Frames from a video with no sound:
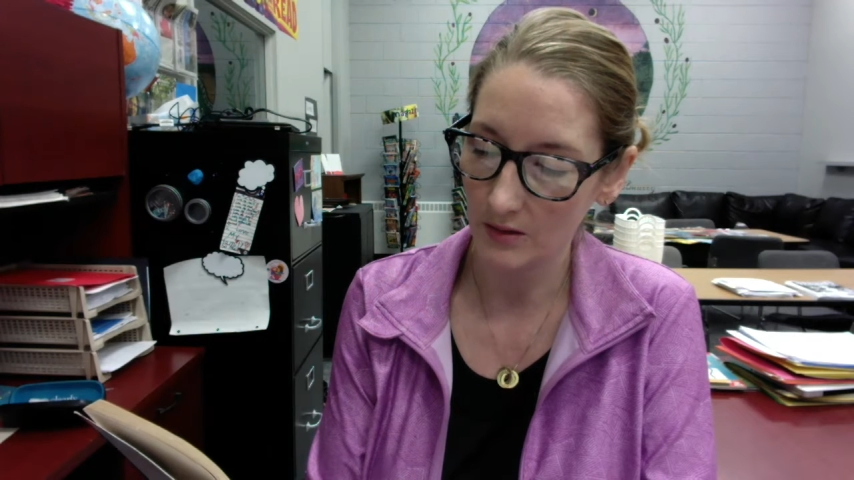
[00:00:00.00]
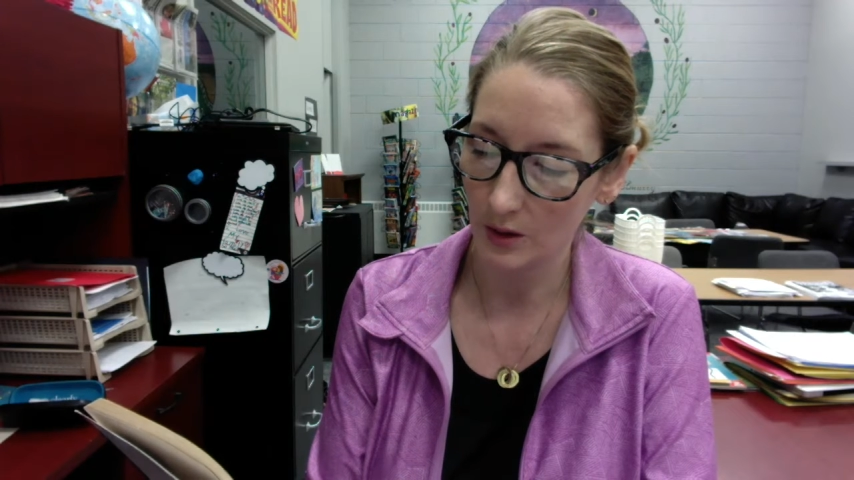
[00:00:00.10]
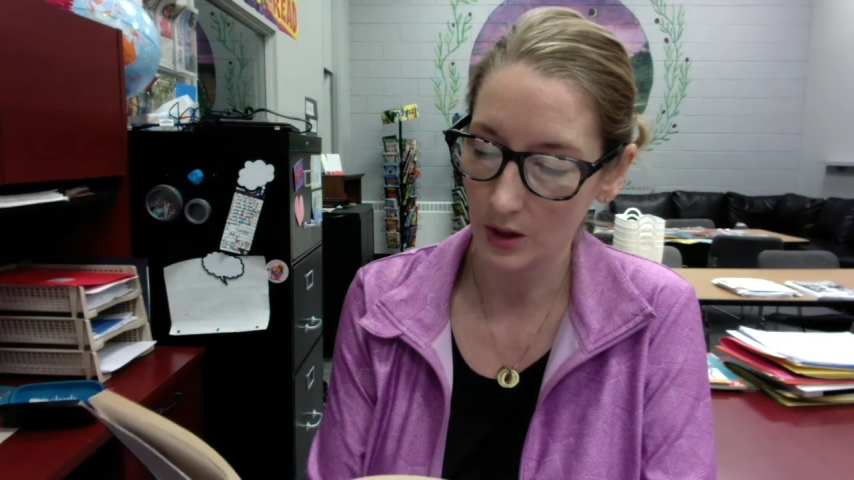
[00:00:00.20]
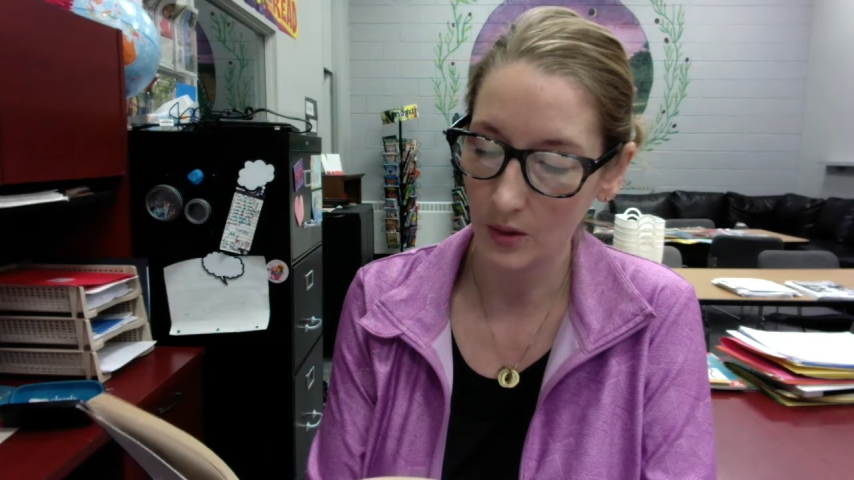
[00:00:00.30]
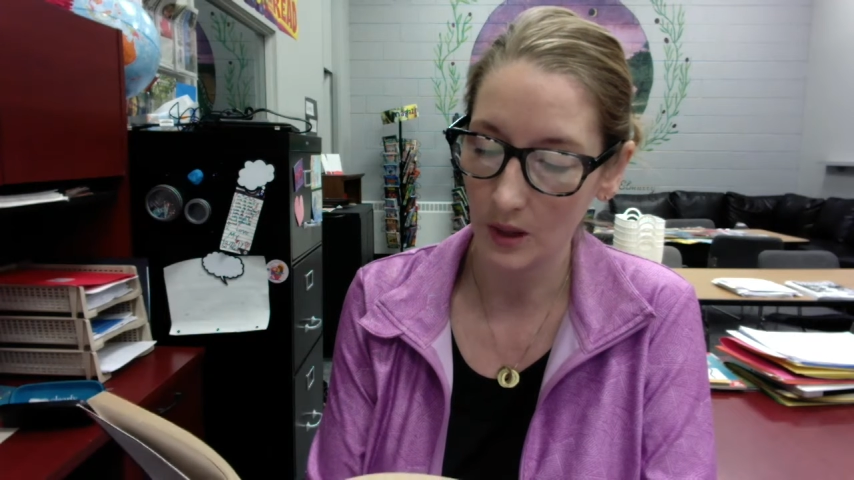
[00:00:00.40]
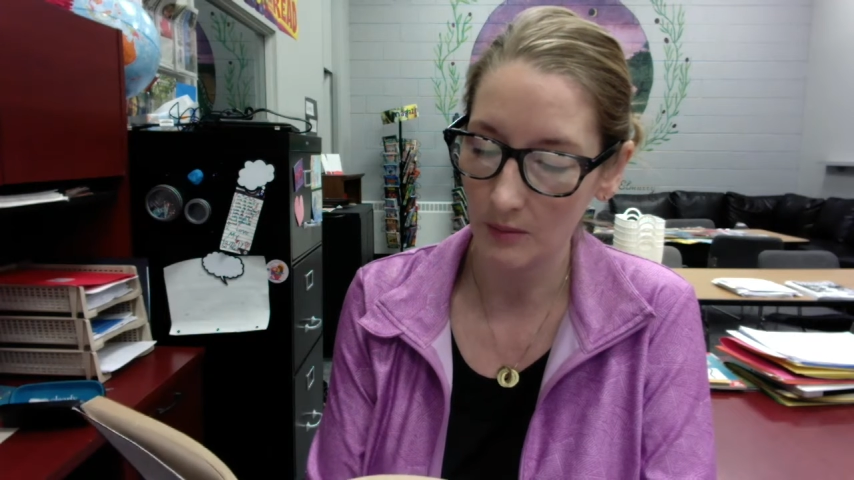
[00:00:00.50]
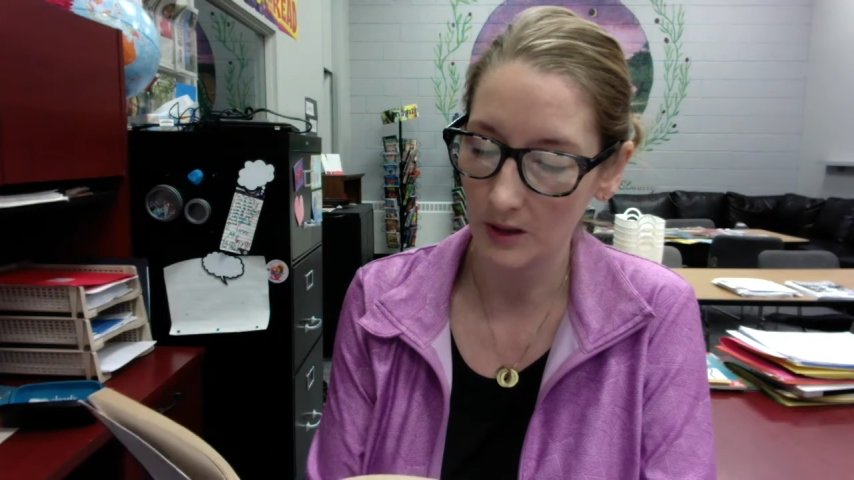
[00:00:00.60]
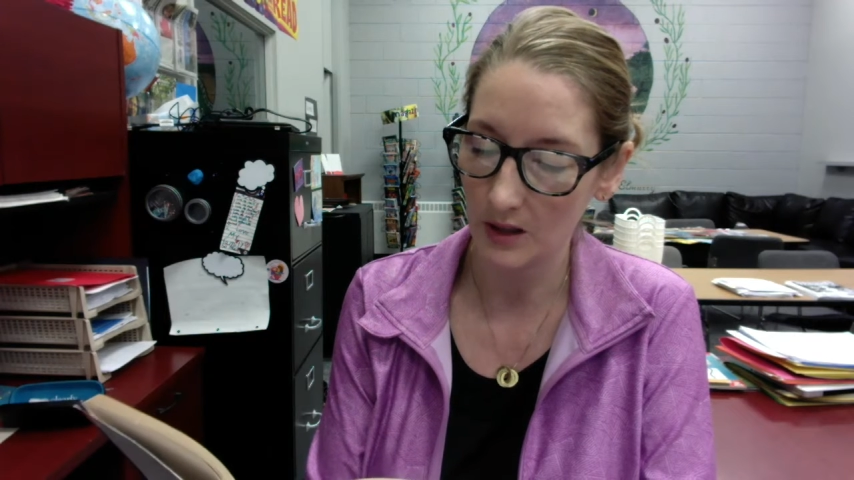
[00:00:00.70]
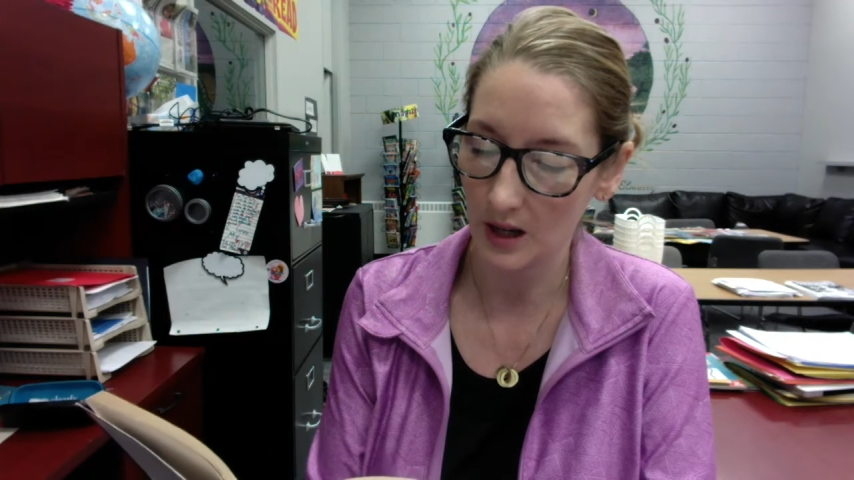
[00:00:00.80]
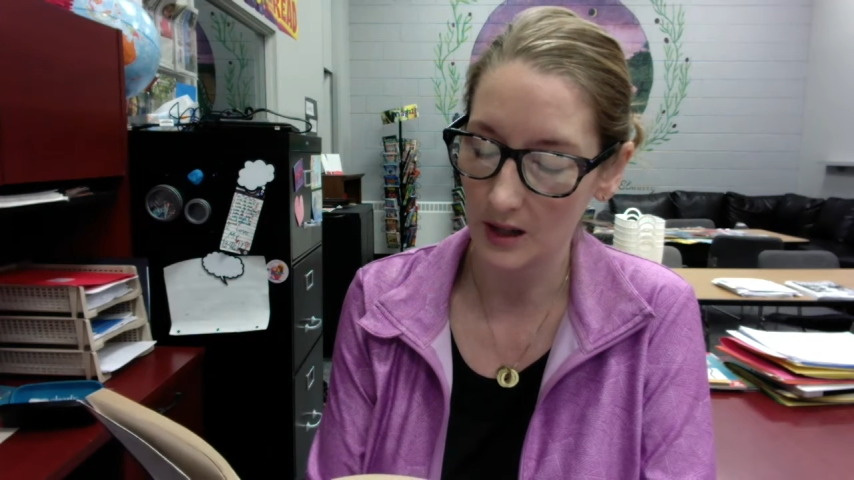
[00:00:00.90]
or too
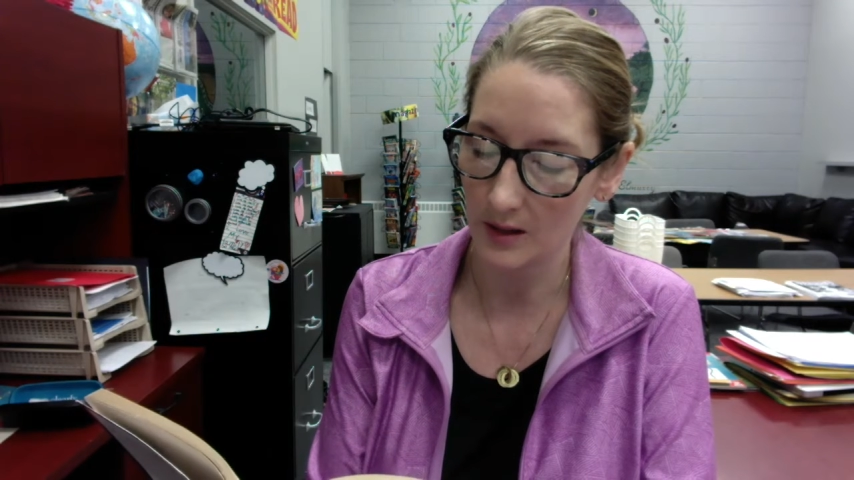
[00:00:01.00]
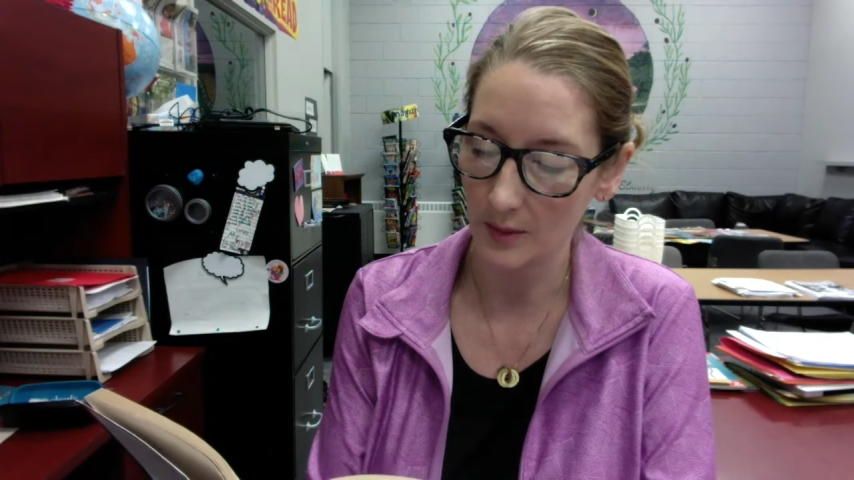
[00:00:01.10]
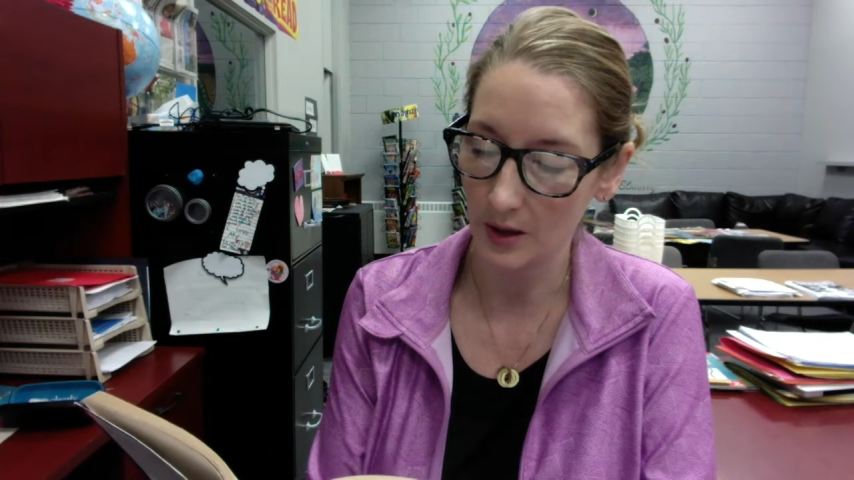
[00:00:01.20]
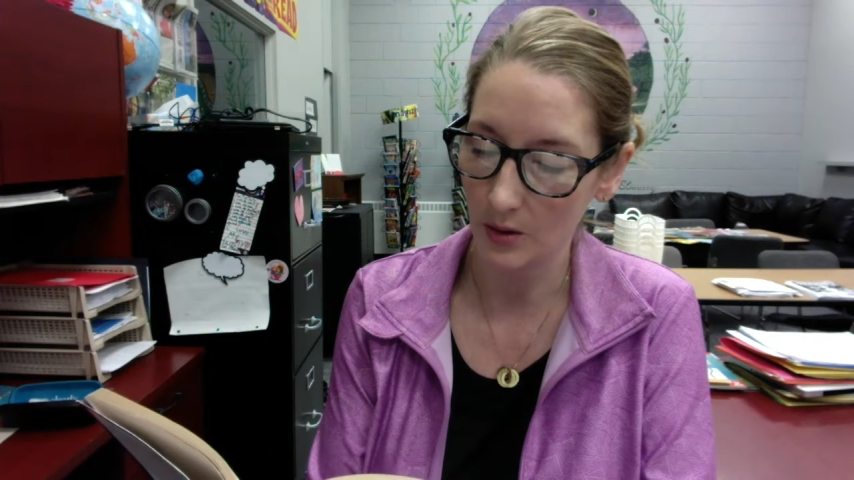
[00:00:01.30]
hypnotized by the